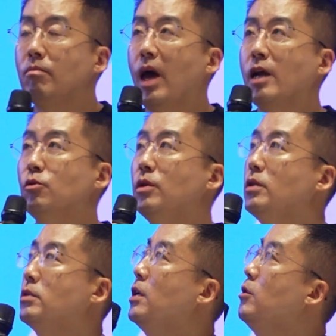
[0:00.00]

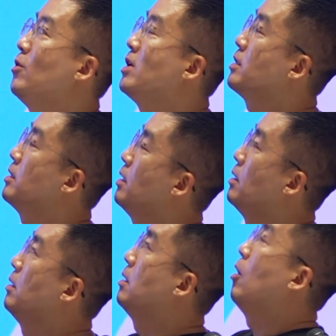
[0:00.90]
Actually, it works
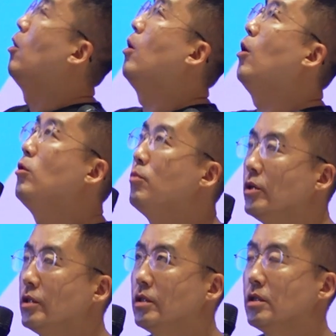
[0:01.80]

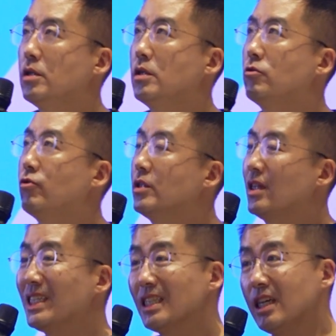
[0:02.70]
almost
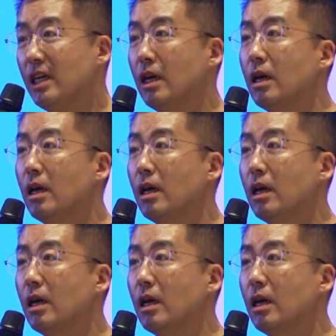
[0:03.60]
trustlessly